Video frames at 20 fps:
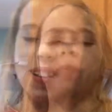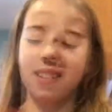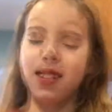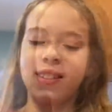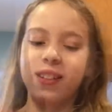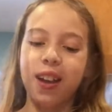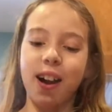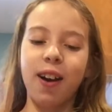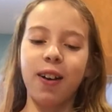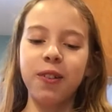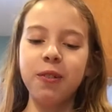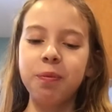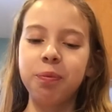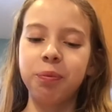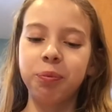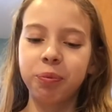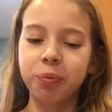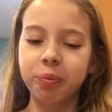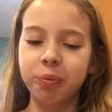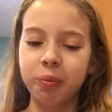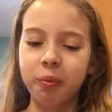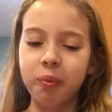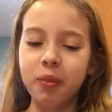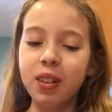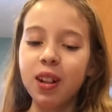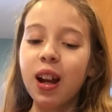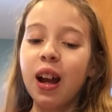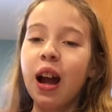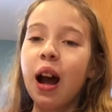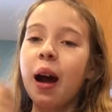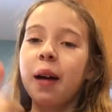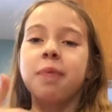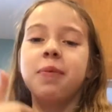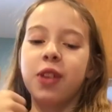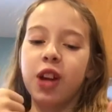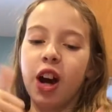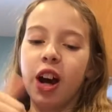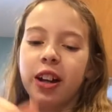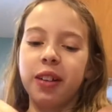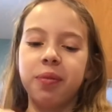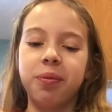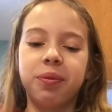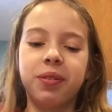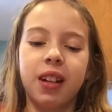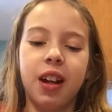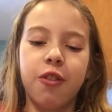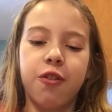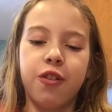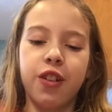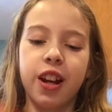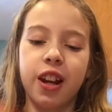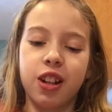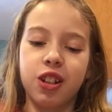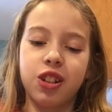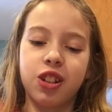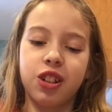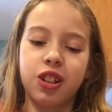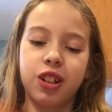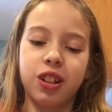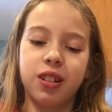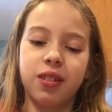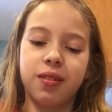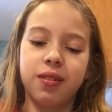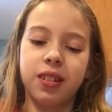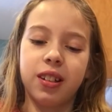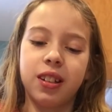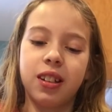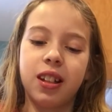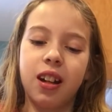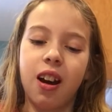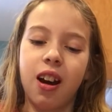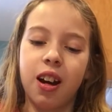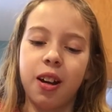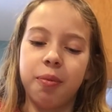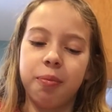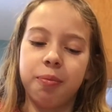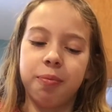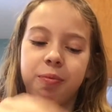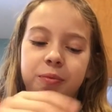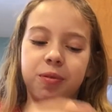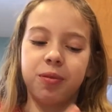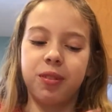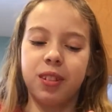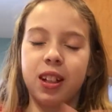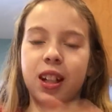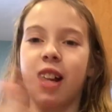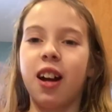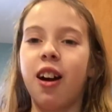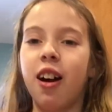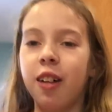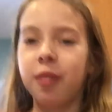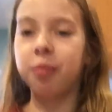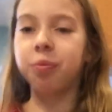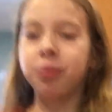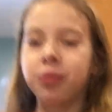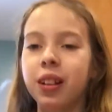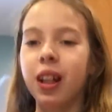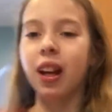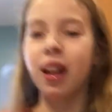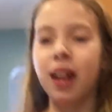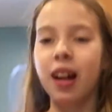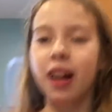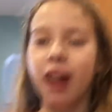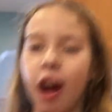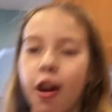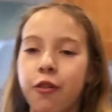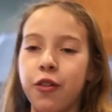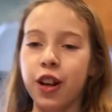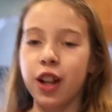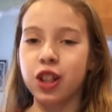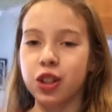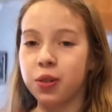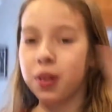so, I'm done. I finished in time. Um, I finished